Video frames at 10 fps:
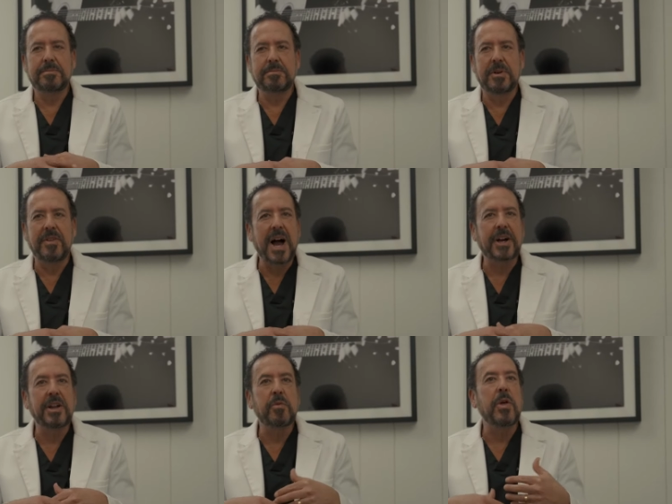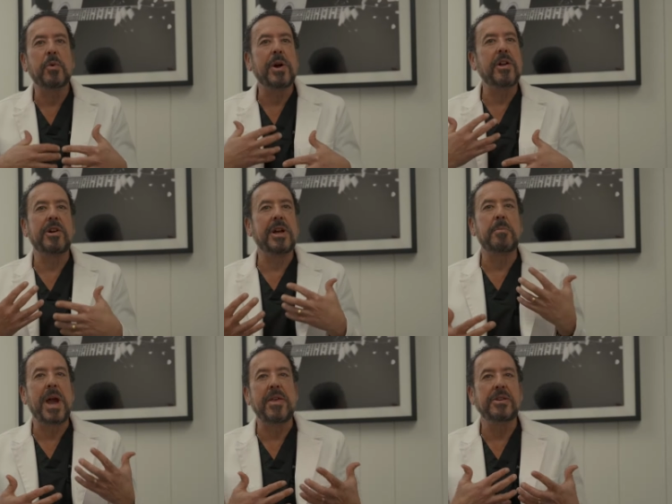provocative when they're wearing a
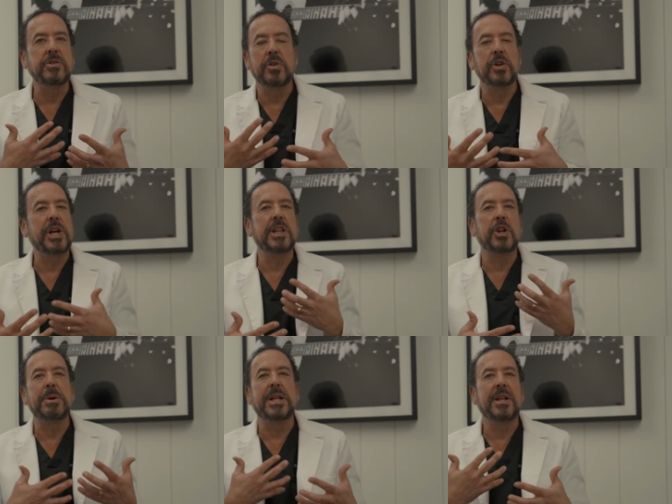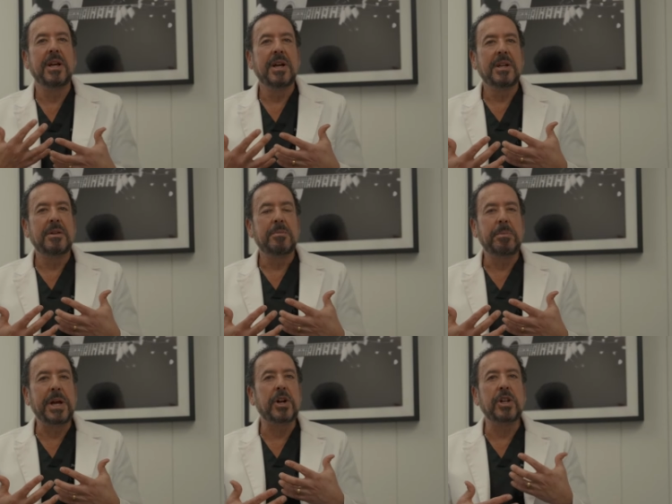bathing suit, looking a little bit
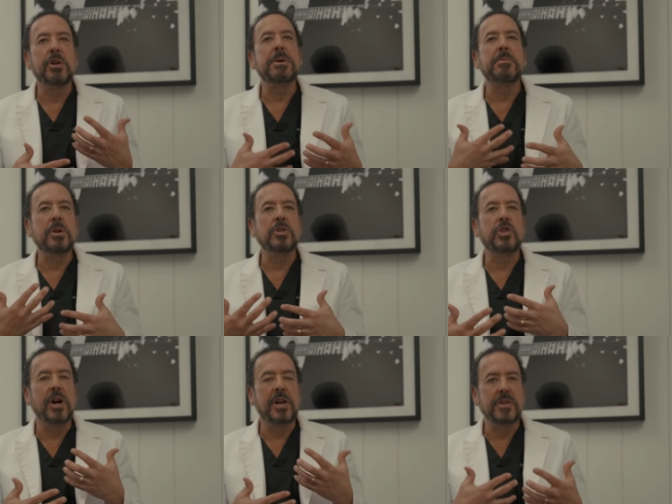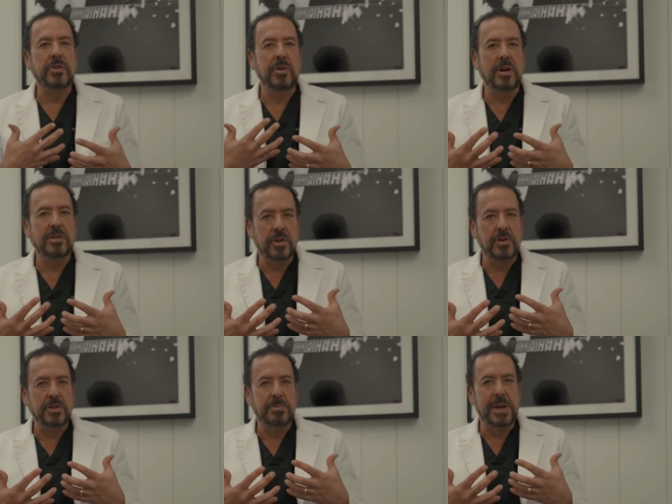bigger, a little bit more junk in the trunk, so
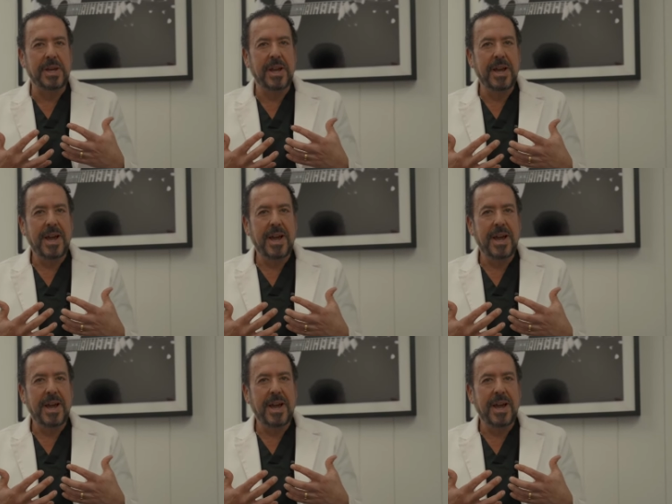to speak.